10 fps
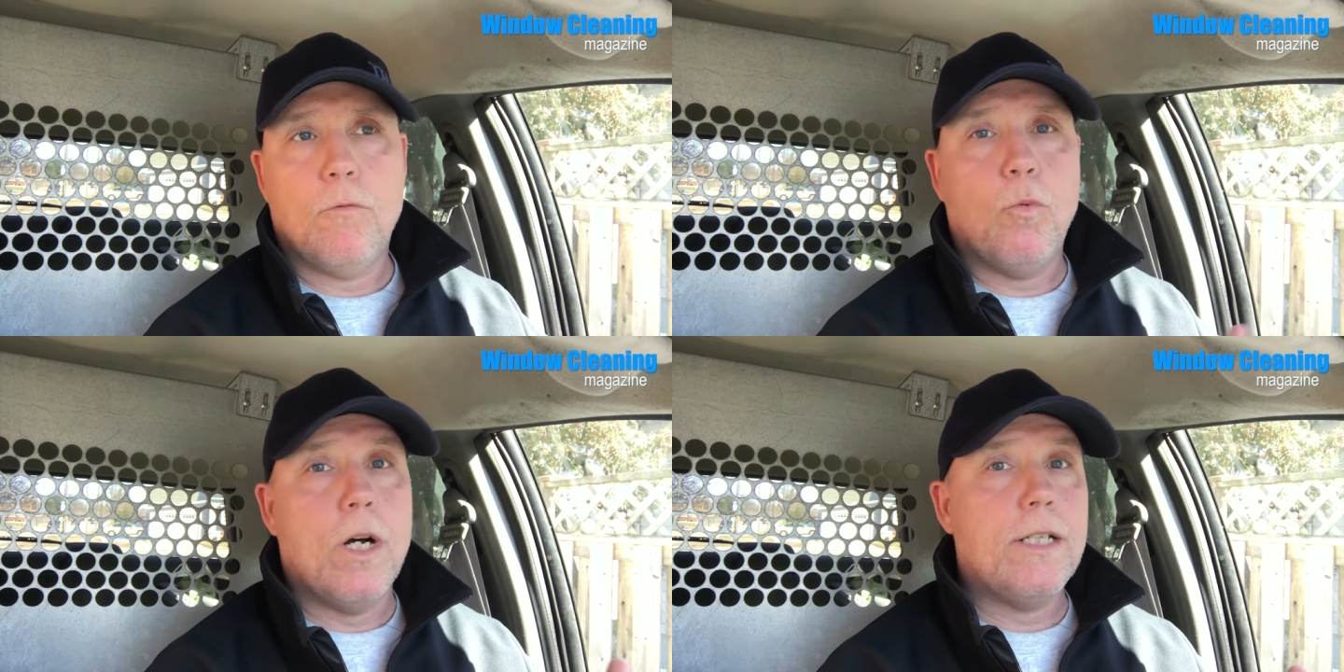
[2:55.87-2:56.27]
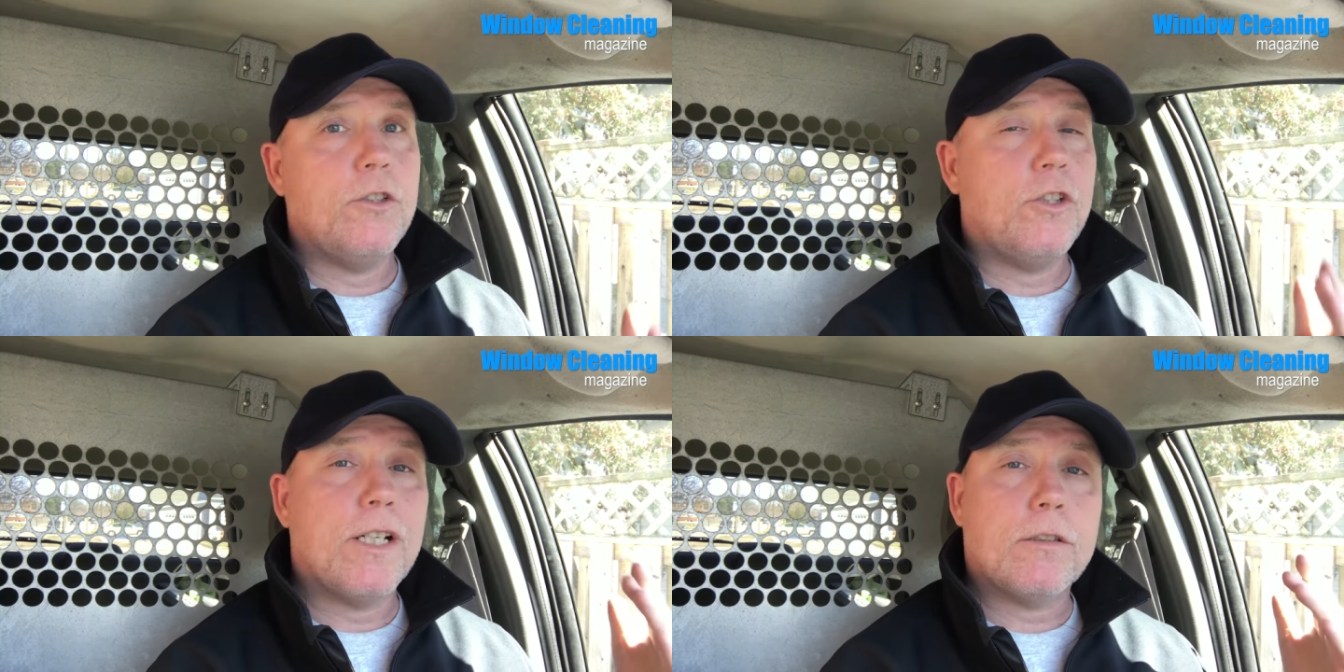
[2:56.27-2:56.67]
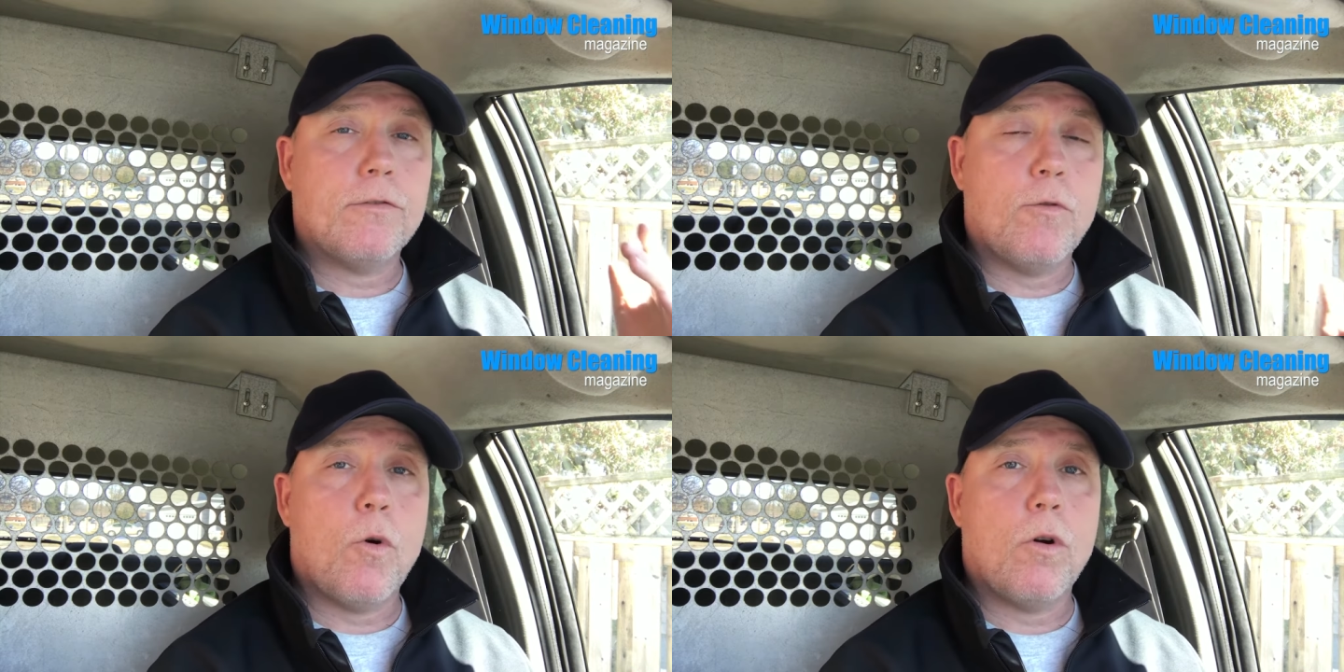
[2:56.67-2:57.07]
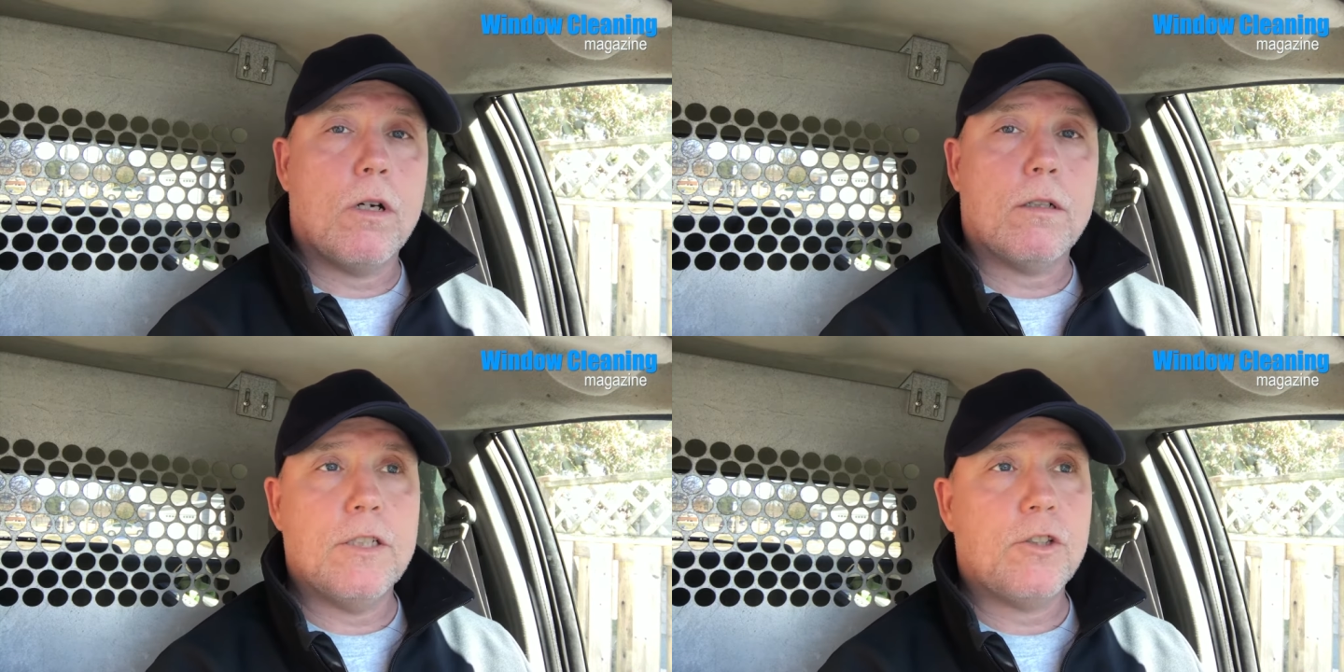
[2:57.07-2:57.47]
One is it
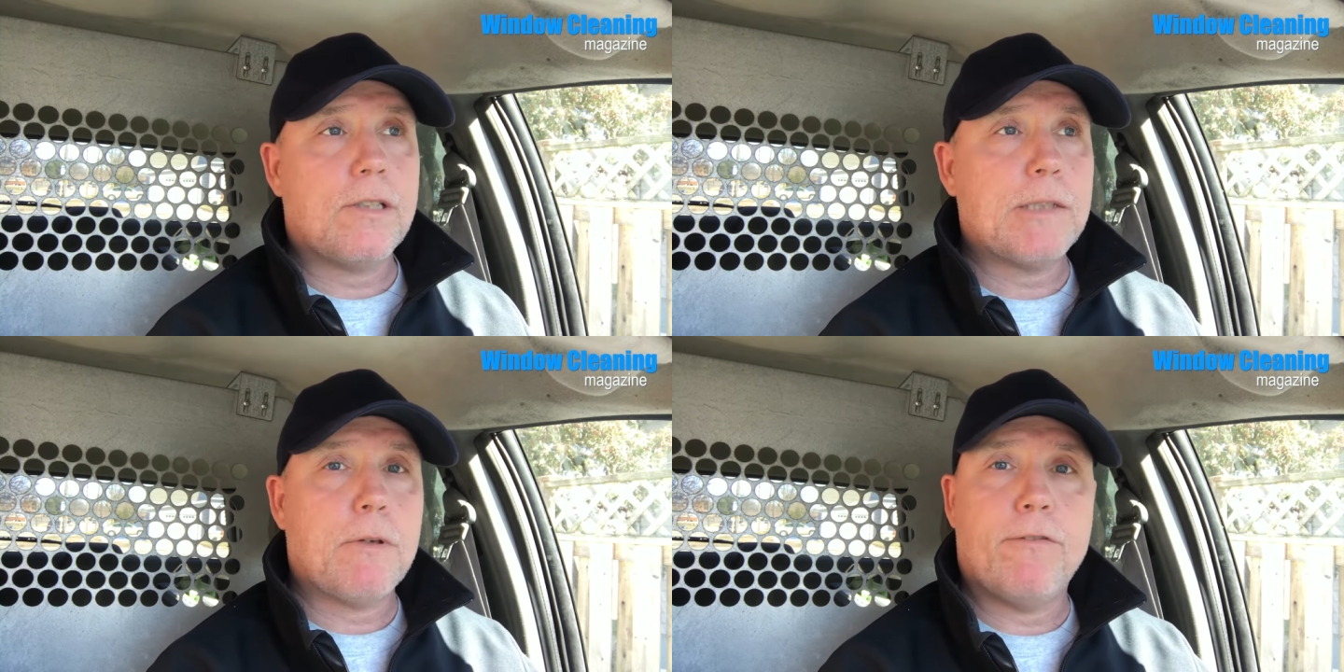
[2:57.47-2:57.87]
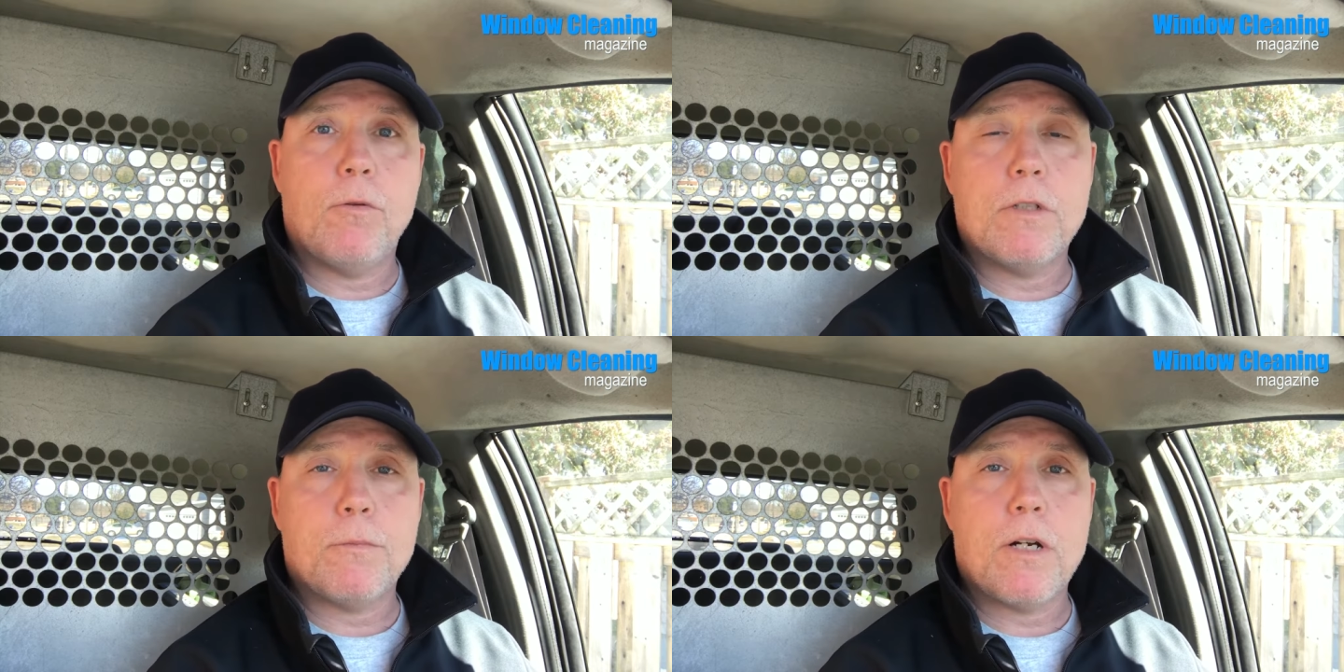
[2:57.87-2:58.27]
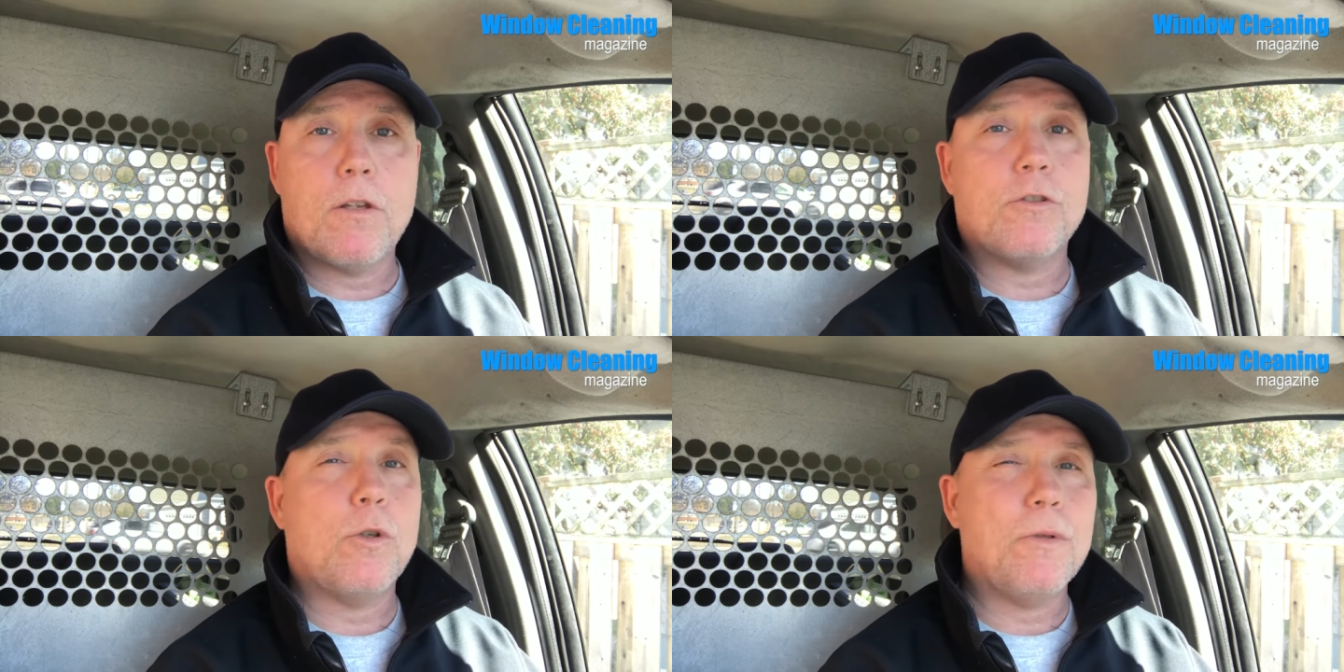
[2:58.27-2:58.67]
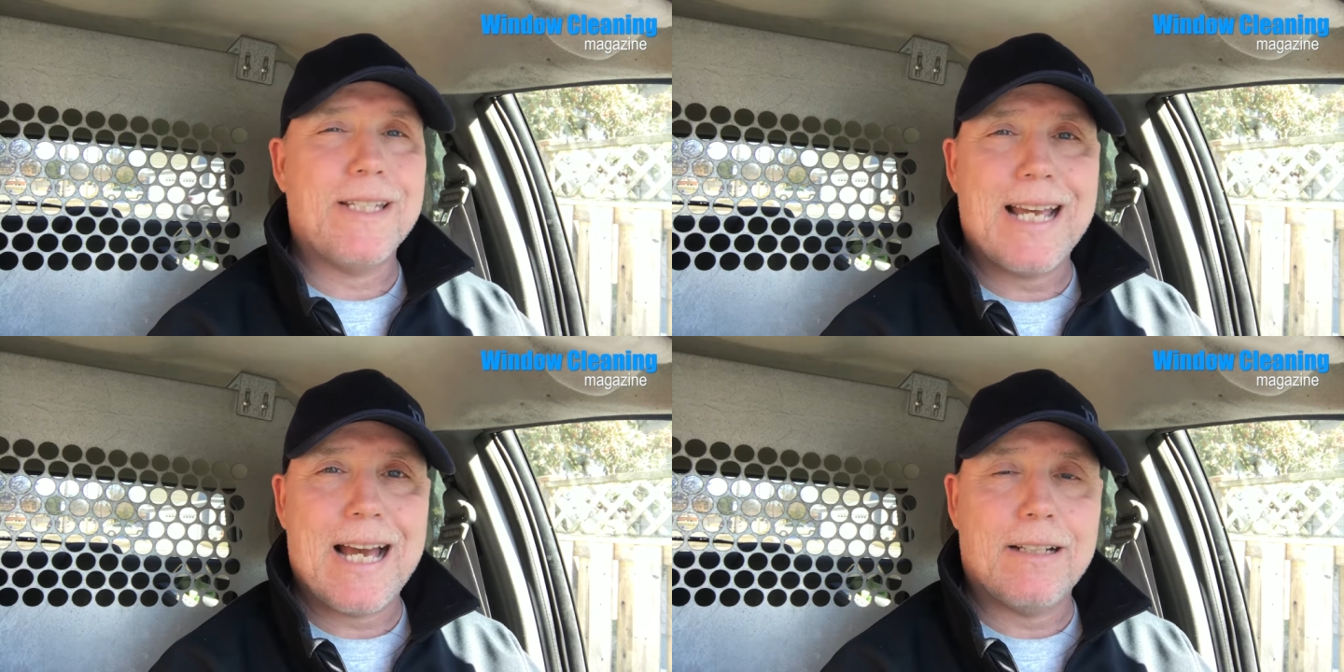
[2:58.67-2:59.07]
just has my phone number on it. There's no
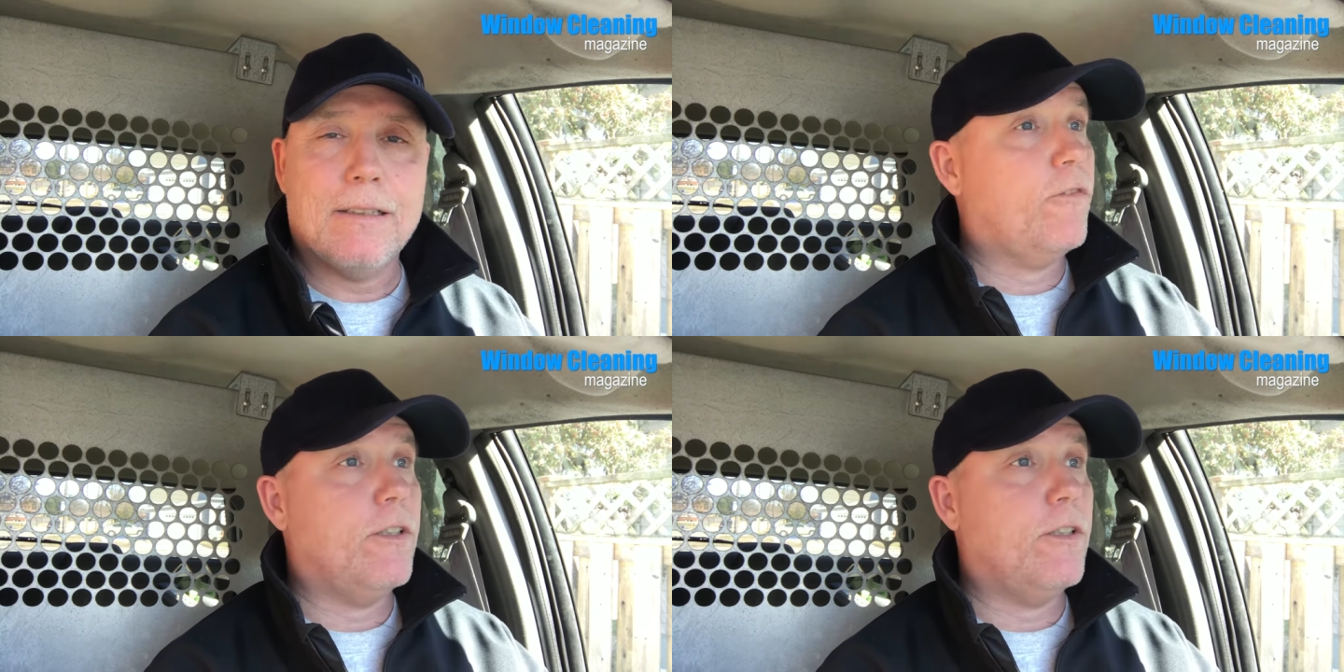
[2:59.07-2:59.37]
data.